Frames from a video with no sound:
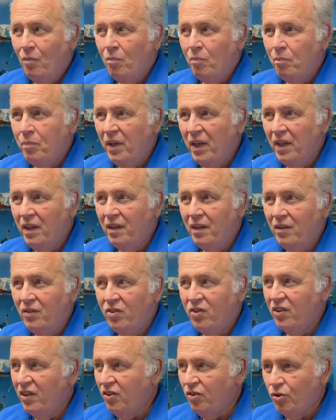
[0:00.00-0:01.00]
being in
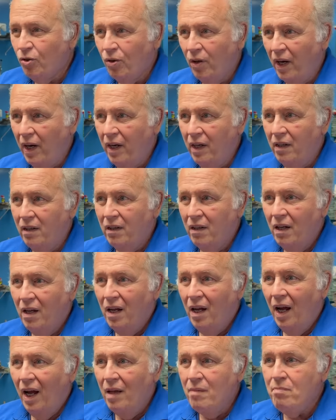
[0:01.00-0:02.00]
sixth grade,
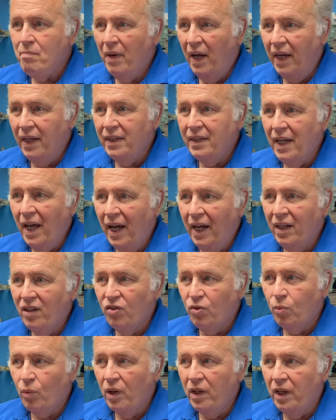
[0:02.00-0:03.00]
and May Day
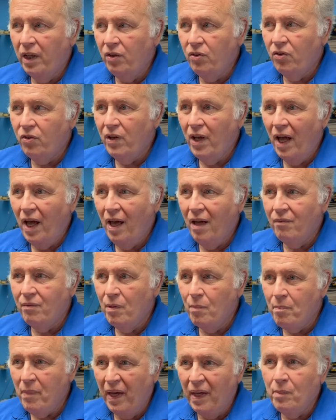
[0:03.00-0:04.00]
is when they used to have the
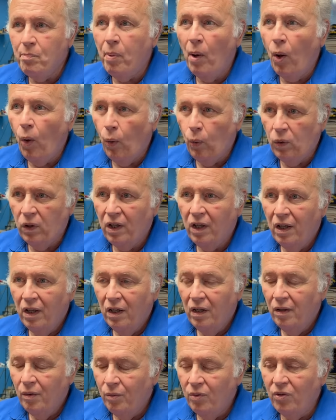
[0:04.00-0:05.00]
May pole.
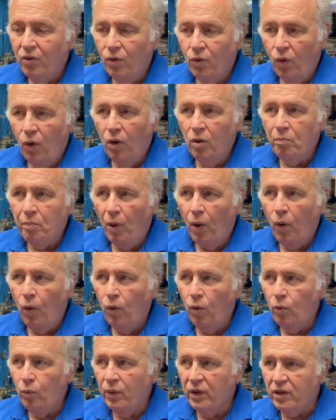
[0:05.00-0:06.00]
It was a long
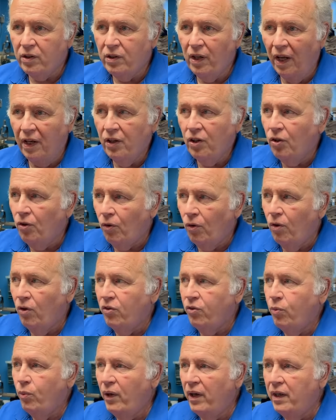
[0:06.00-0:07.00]
pole, with, and the
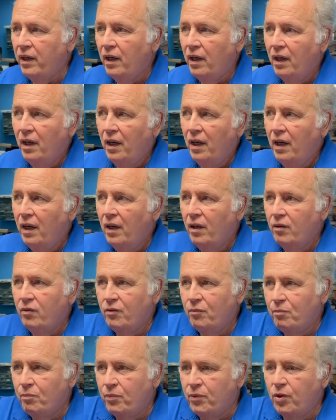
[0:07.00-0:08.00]
girls would
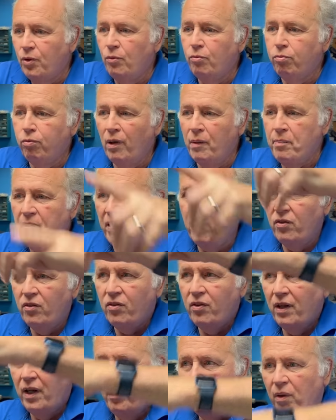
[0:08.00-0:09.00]
do
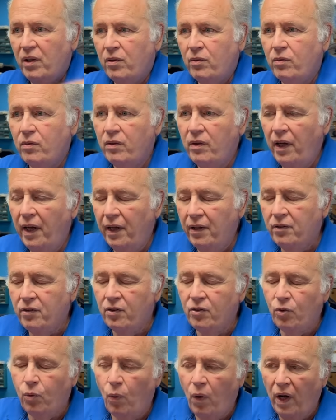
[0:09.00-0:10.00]
ribbons and they would
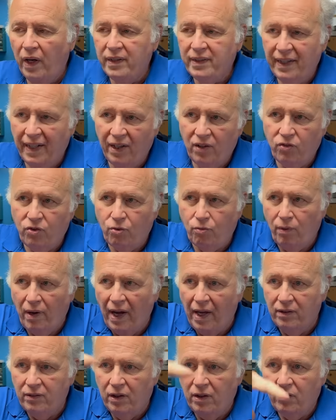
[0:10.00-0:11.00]
intertwine, dance
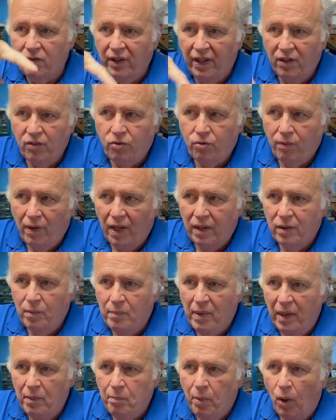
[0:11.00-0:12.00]
around it, dance around the
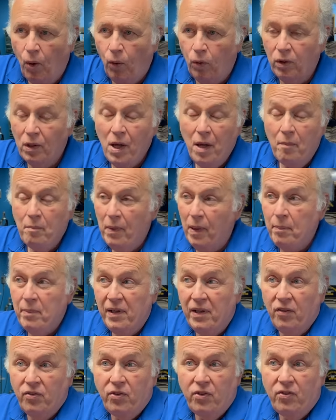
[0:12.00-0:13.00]
Maypole. Maybe
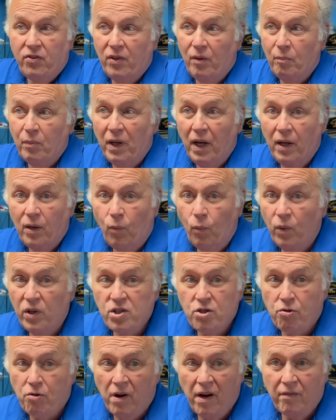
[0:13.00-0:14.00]
this is some kind of
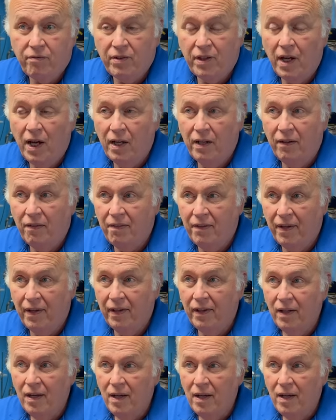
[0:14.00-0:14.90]
witchcraft kind of thing.